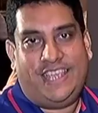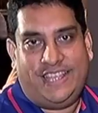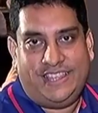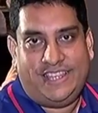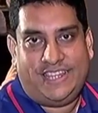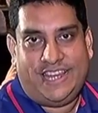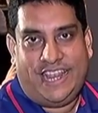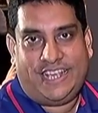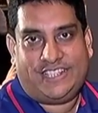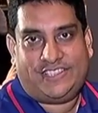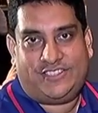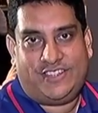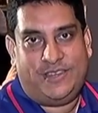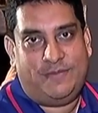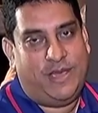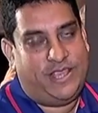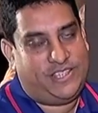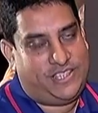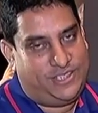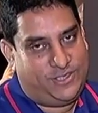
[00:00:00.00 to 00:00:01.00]
in the next 3
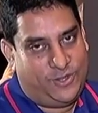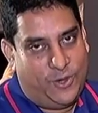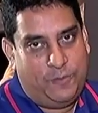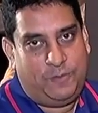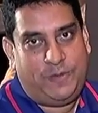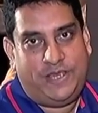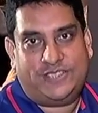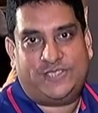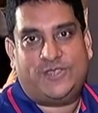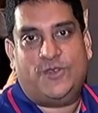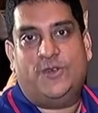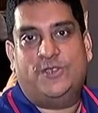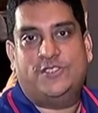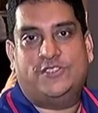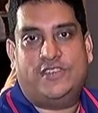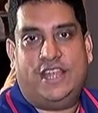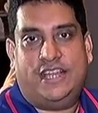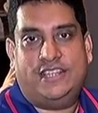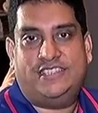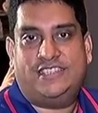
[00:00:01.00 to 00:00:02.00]
matches. Hope he
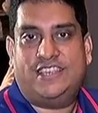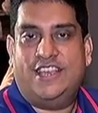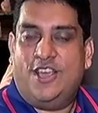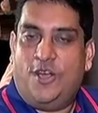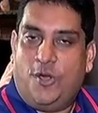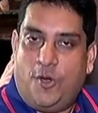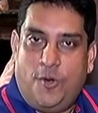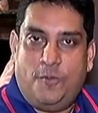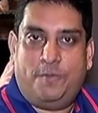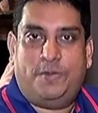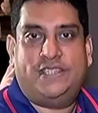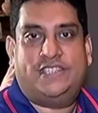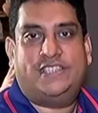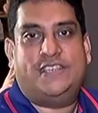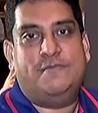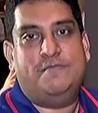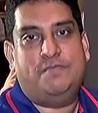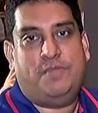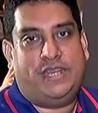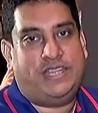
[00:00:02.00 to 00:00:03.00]
scores runs, hope it's
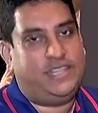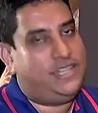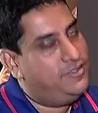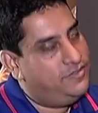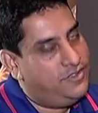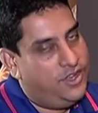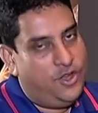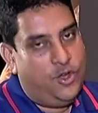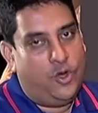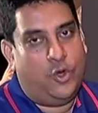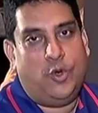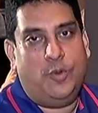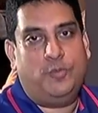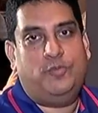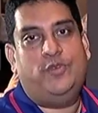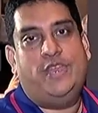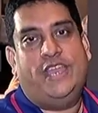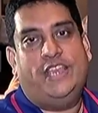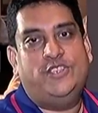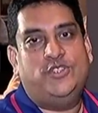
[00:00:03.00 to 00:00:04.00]
competitive,
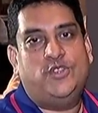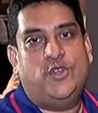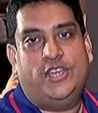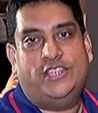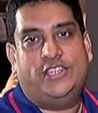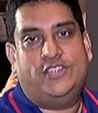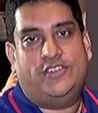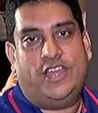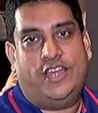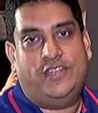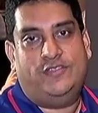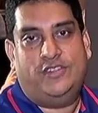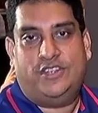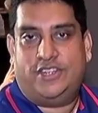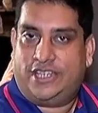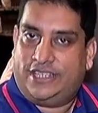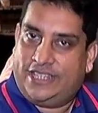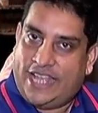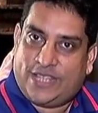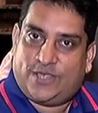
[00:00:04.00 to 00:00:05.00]
hope we enjoy the
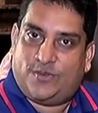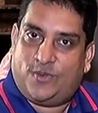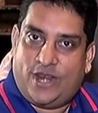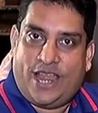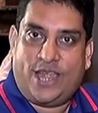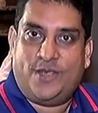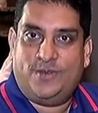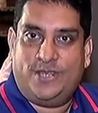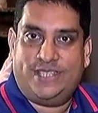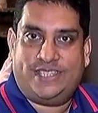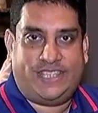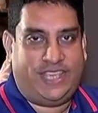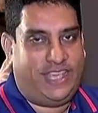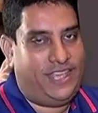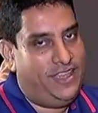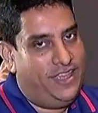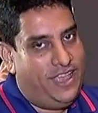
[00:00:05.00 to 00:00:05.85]
rivalry. That's what I will say.